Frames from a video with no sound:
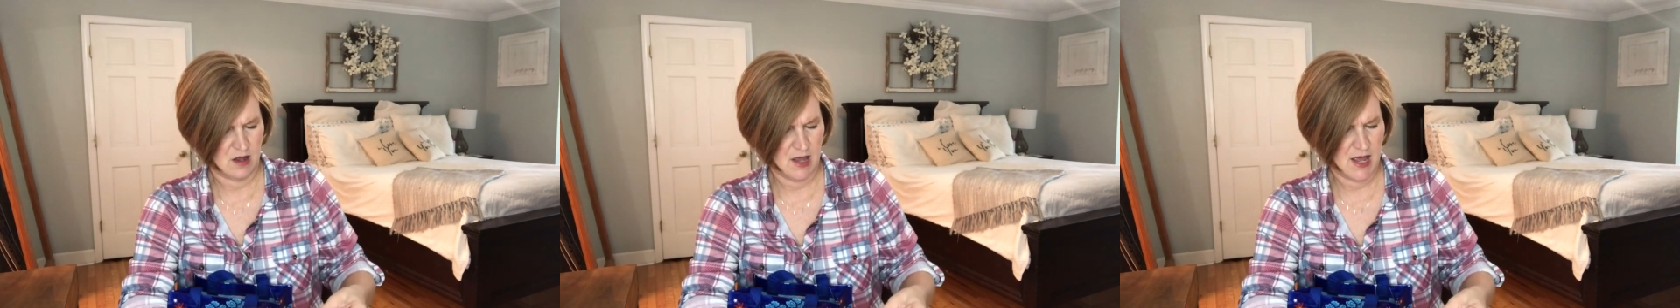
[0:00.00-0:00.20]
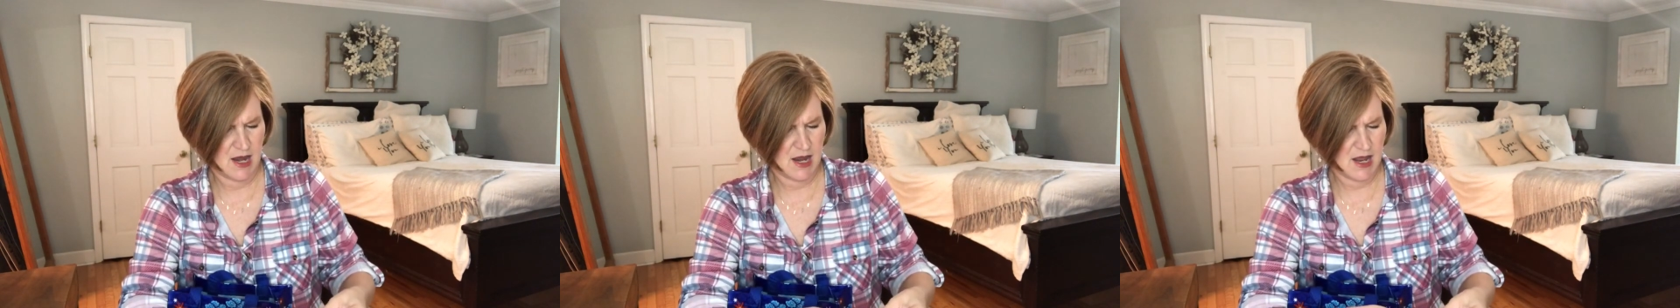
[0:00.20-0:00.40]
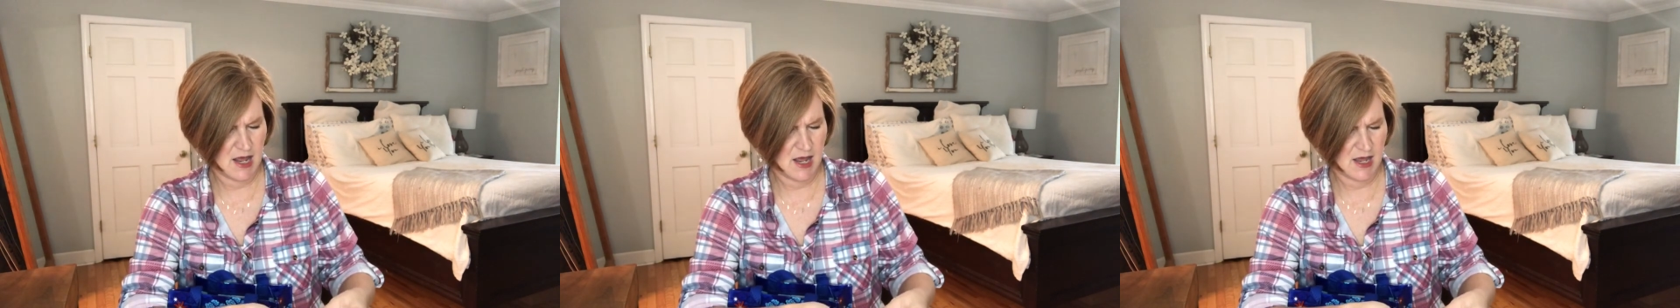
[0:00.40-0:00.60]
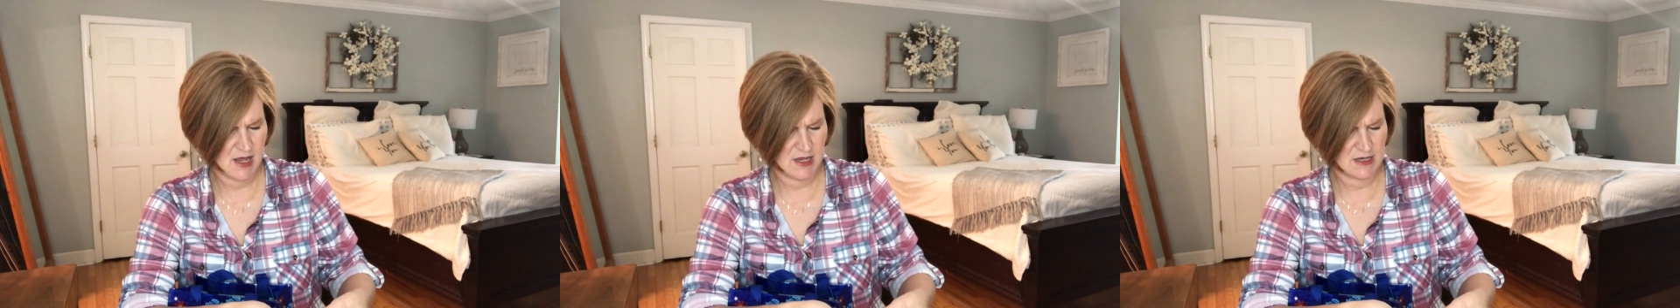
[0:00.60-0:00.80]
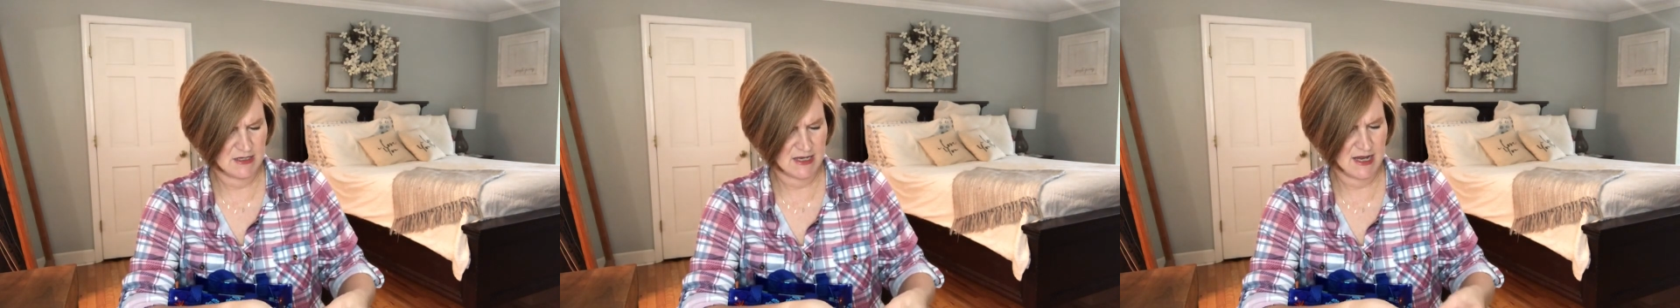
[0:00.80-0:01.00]
It
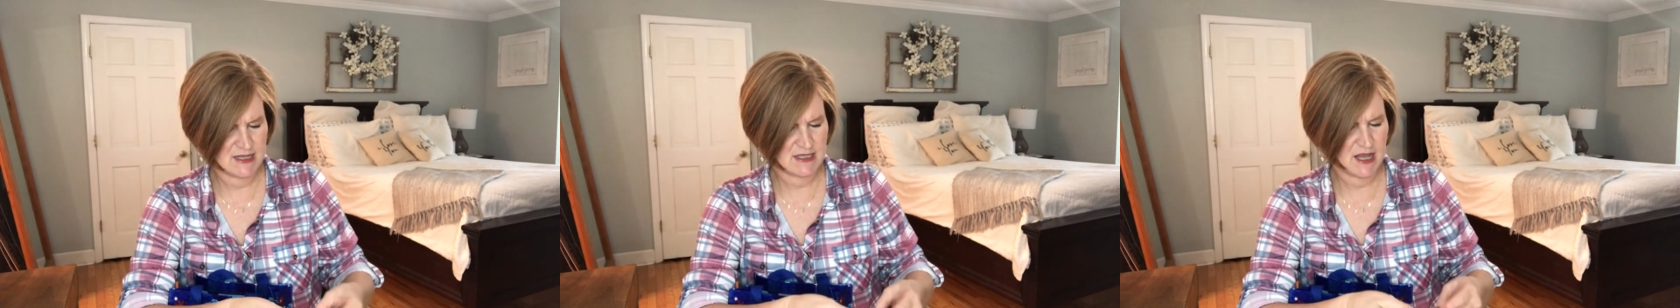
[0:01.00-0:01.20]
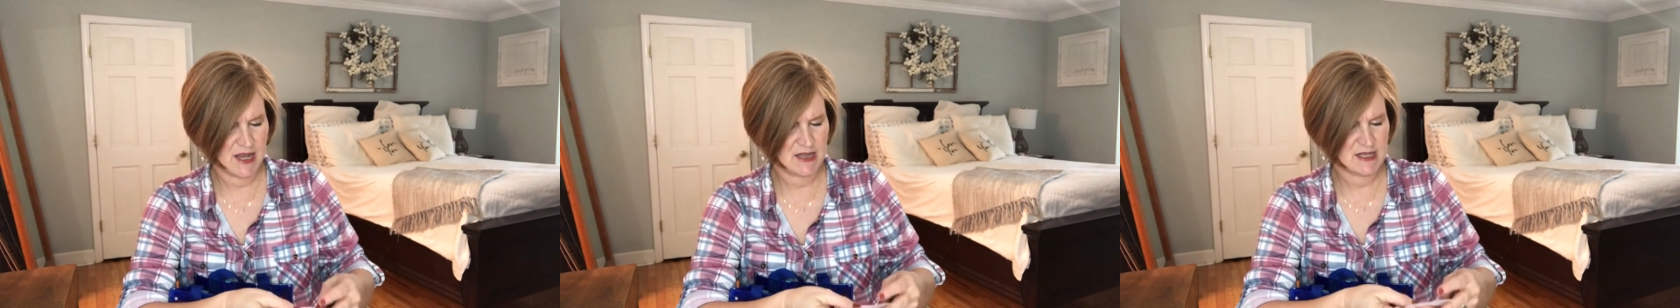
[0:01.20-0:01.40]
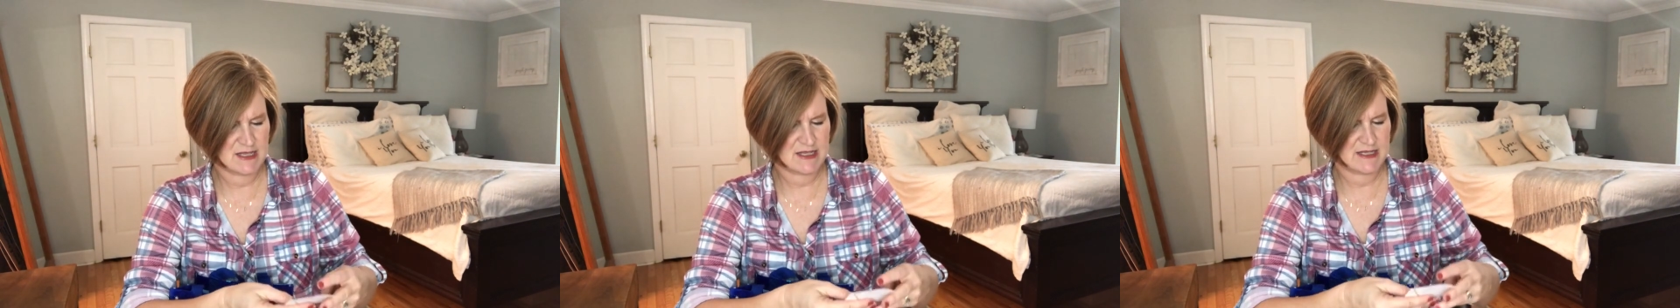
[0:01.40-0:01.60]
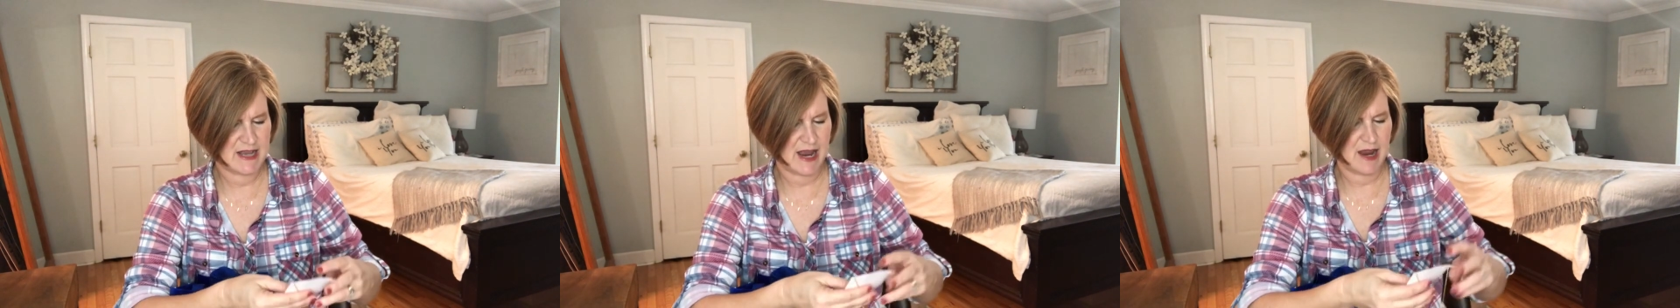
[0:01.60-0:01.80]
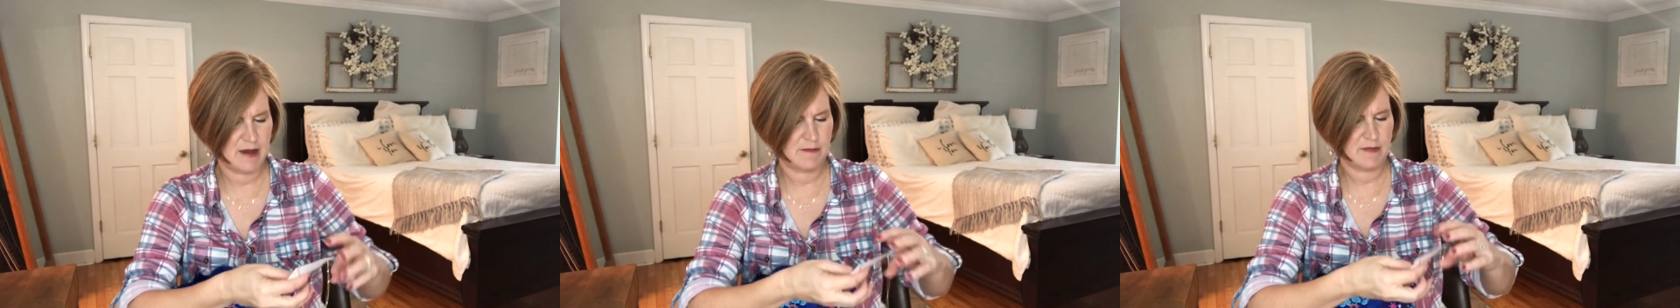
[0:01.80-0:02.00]
is, it's like the
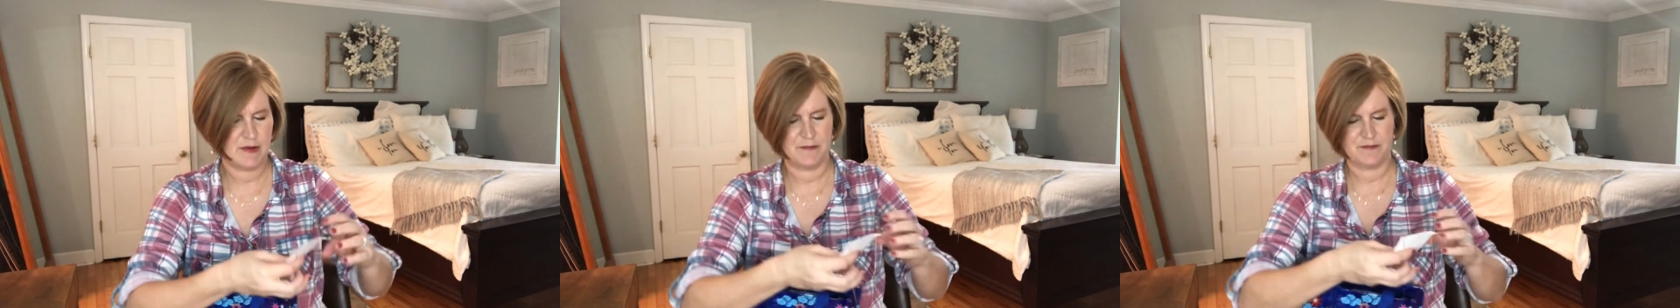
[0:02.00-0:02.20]
same